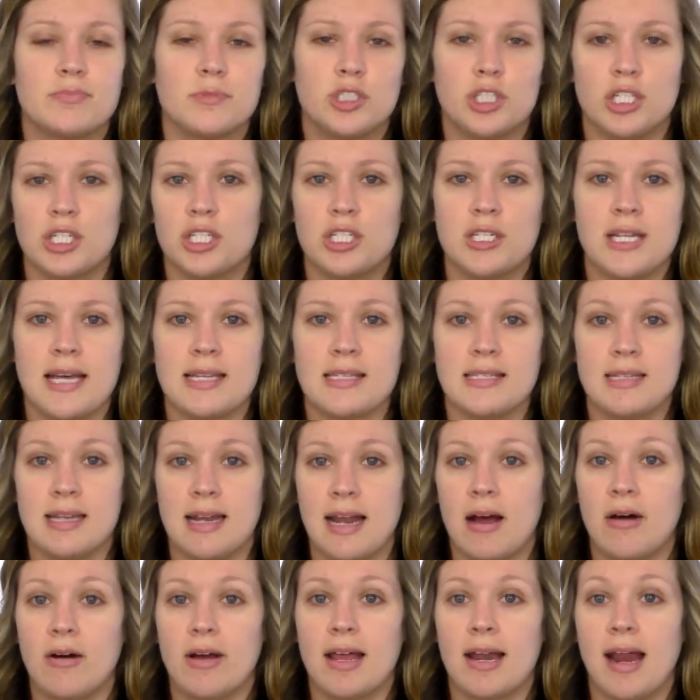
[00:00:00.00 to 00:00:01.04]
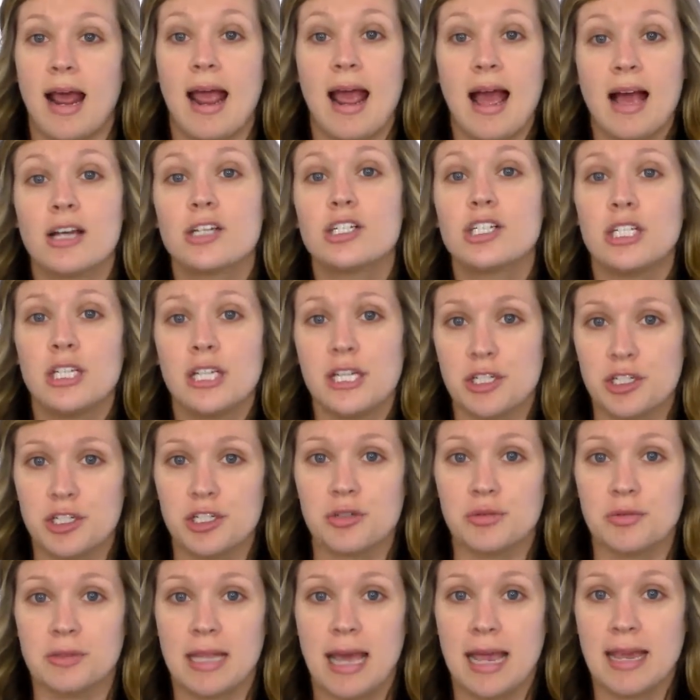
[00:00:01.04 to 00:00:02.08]
just test it out, and I actually
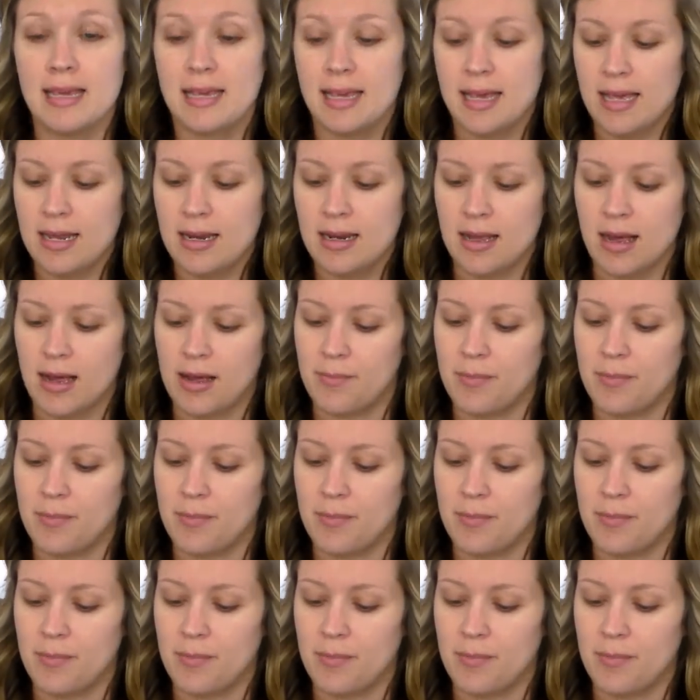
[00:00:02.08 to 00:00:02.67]
do like it.